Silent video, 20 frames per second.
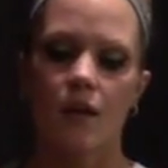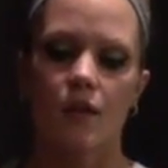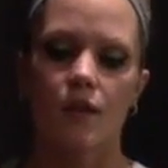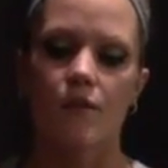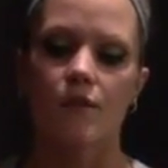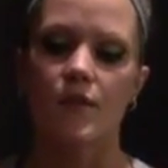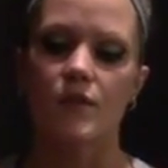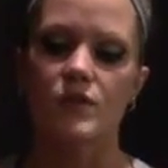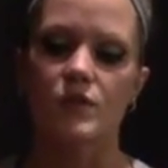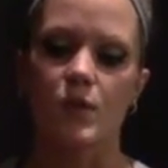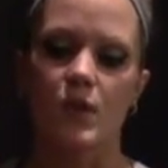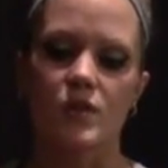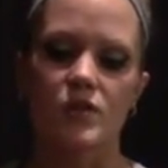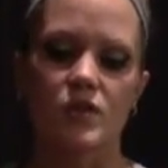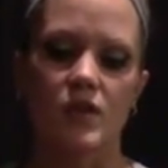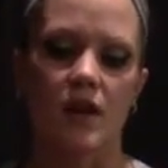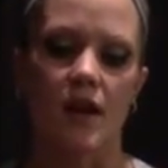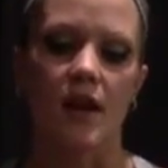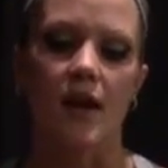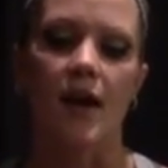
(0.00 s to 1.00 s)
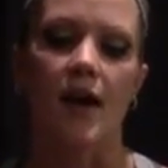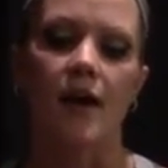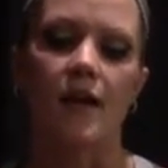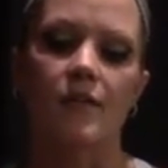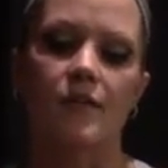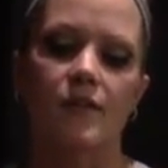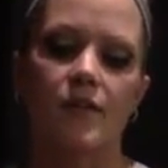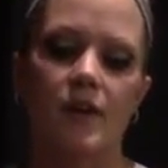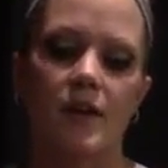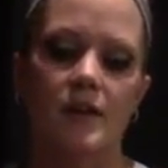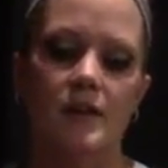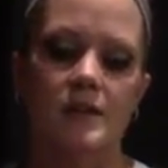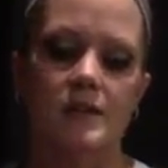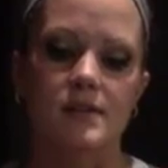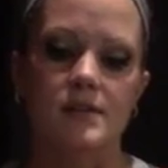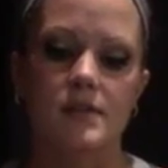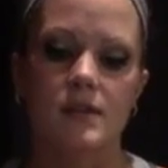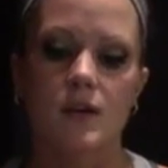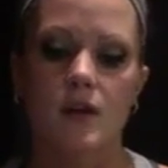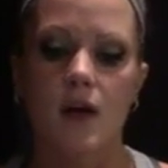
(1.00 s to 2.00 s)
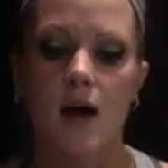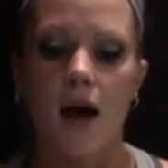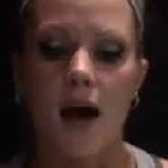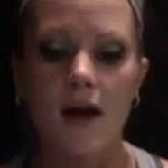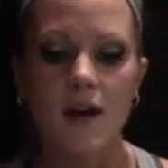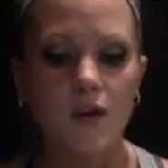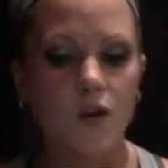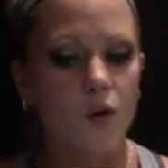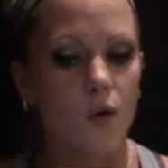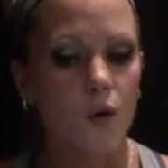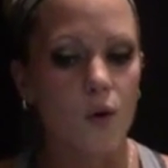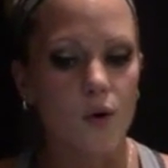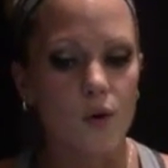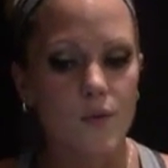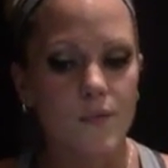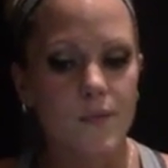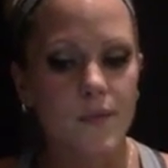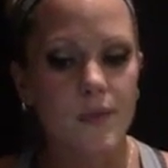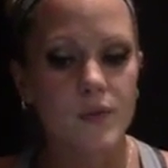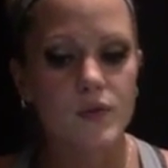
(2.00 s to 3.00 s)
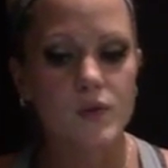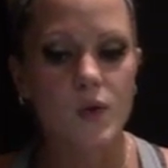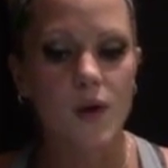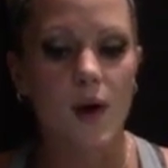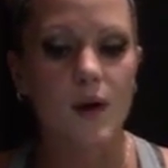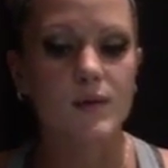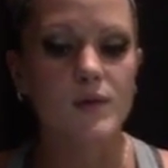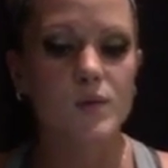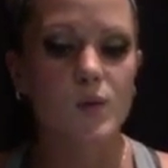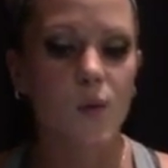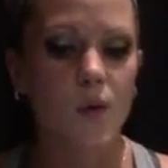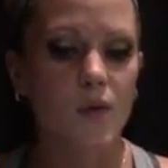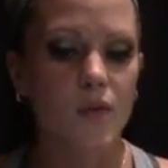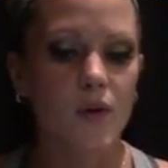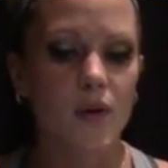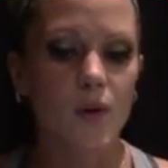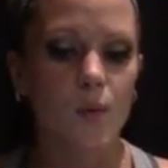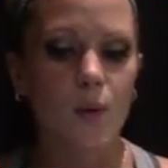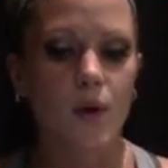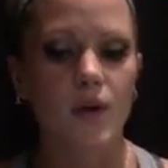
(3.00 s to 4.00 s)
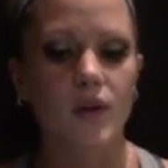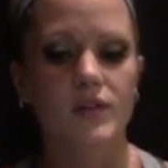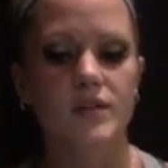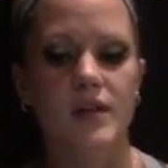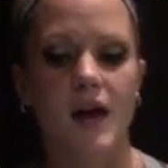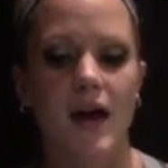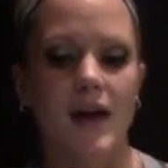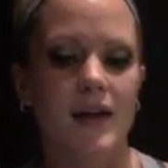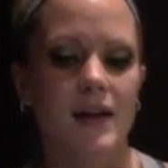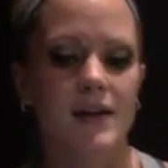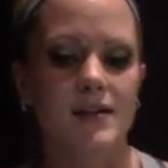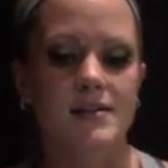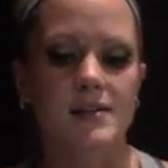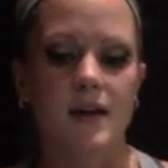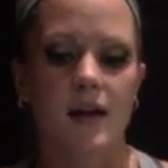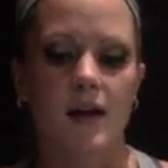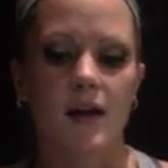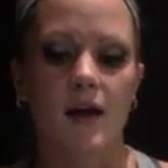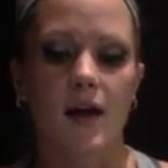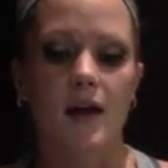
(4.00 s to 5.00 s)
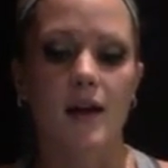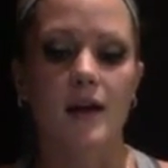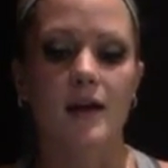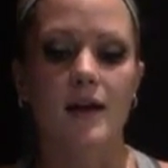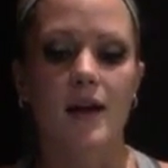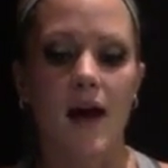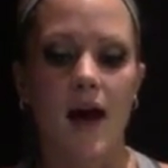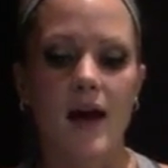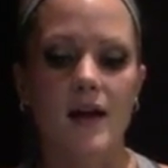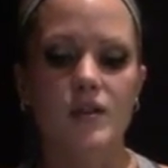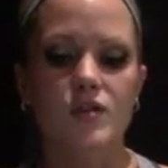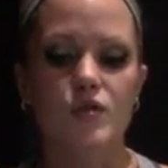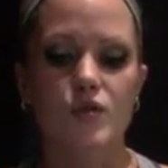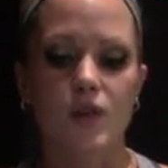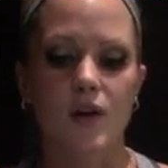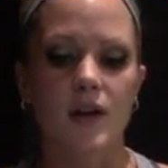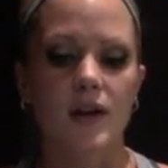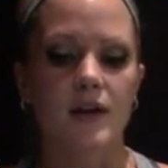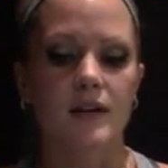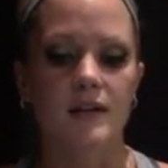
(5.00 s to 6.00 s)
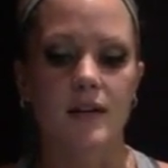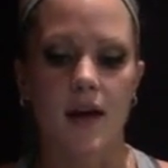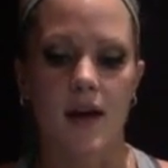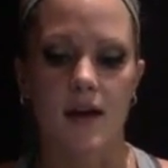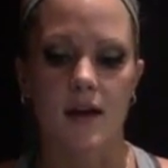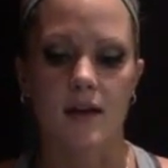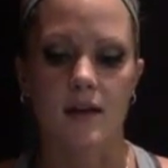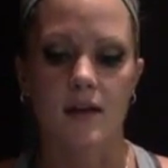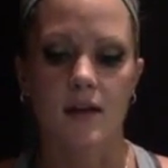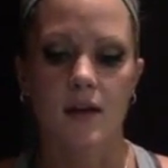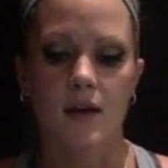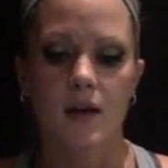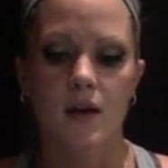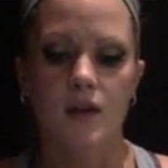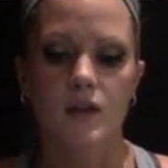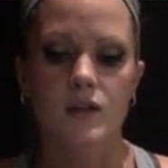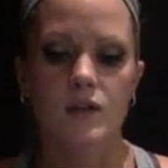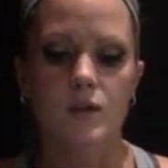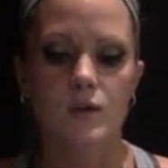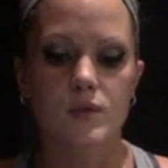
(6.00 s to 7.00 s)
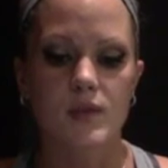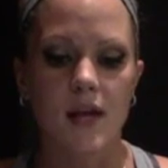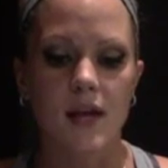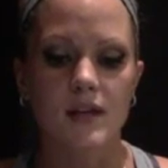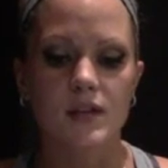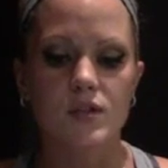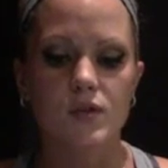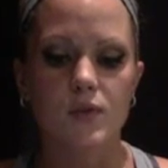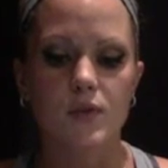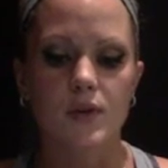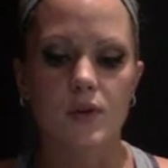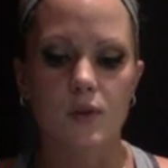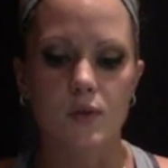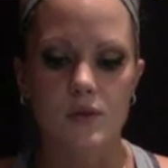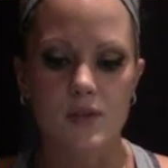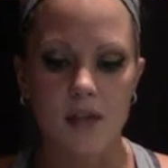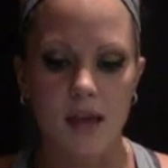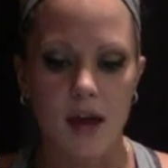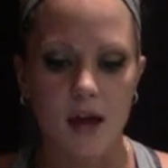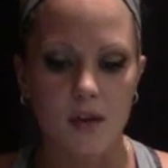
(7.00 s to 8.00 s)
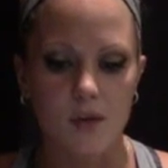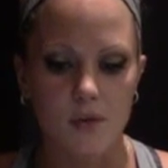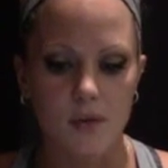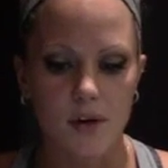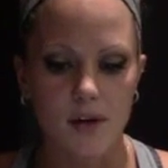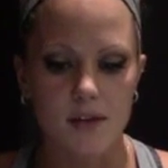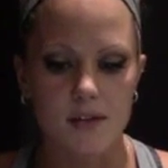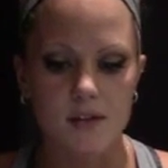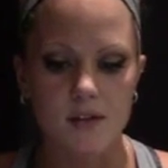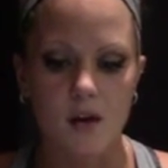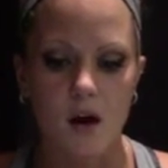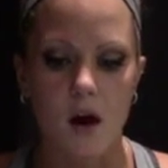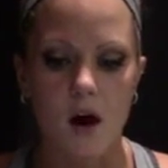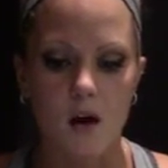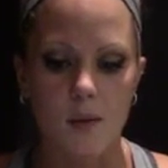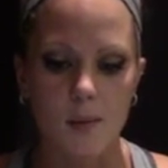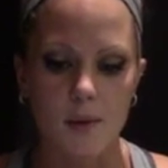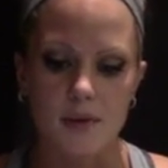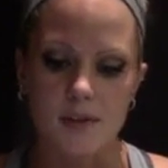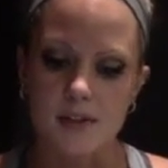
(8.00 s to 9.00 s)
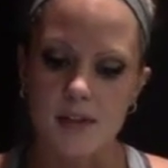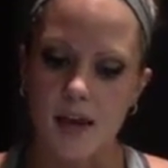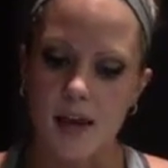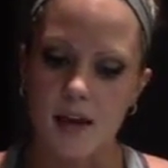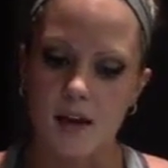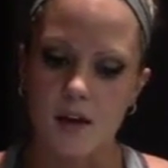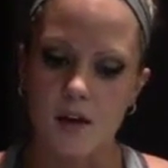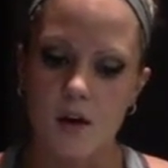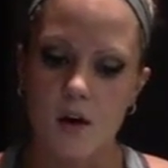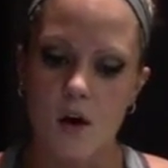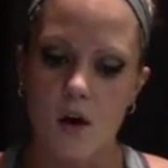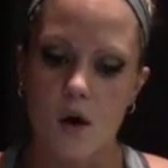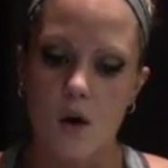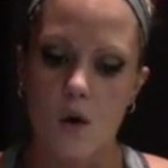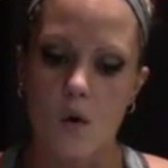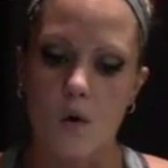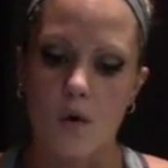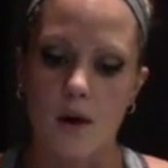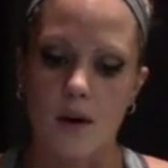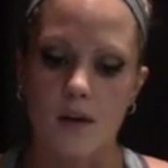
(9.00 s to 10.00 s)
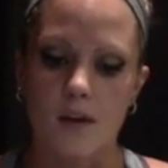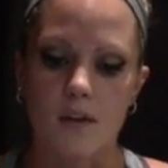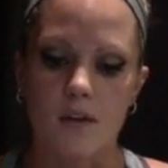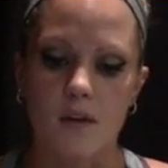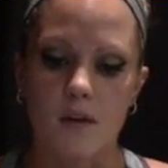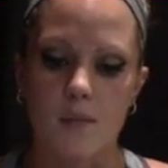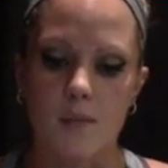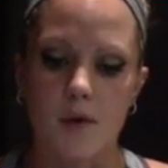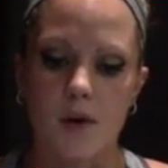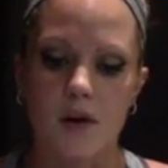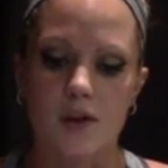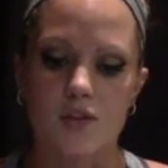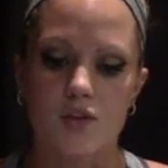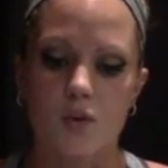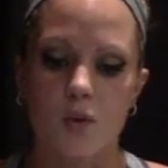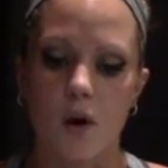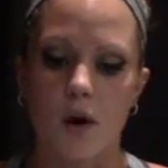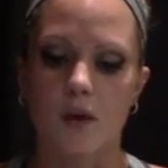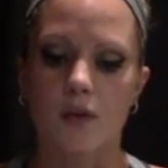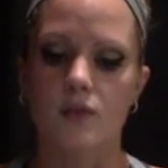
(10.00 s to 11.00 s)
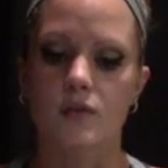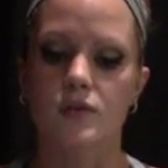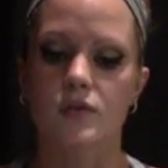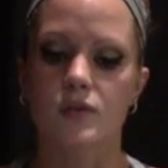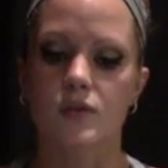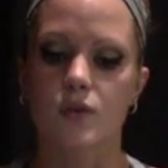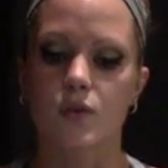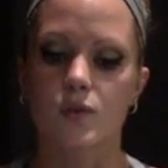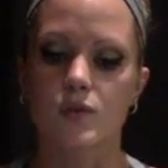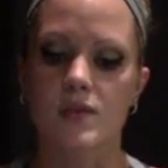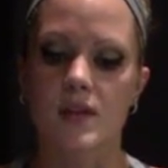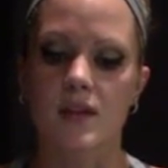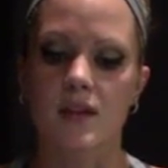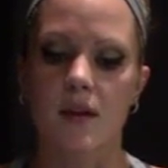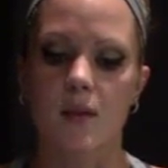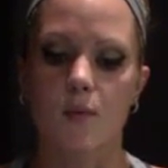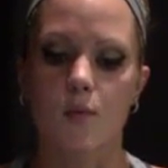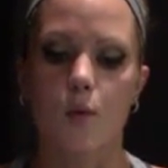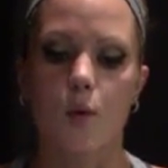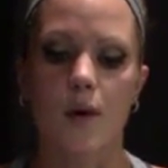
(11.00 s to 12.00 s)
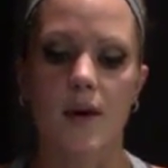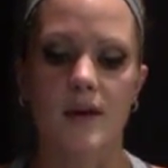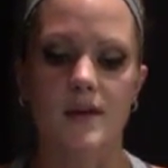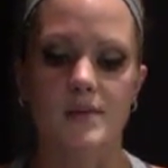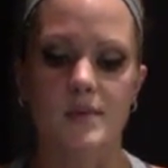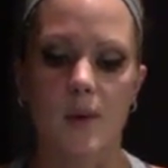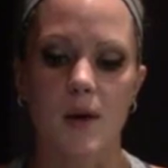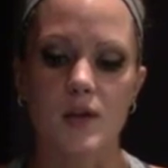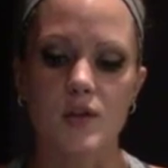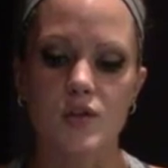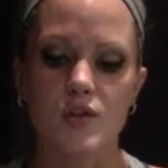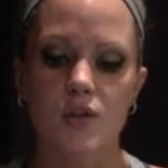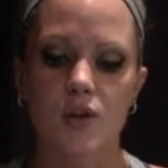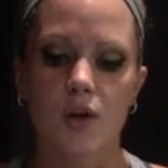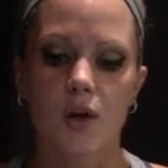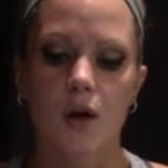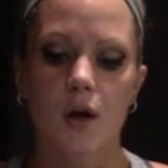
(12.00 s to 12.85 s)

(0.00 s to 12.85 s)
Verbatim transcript: The first question I have is, hi Nicole, so I was wondering what your diet is like on a non-training day. Do you tend to reduce calories, carb intake, or anything because you aren't using them quite as much?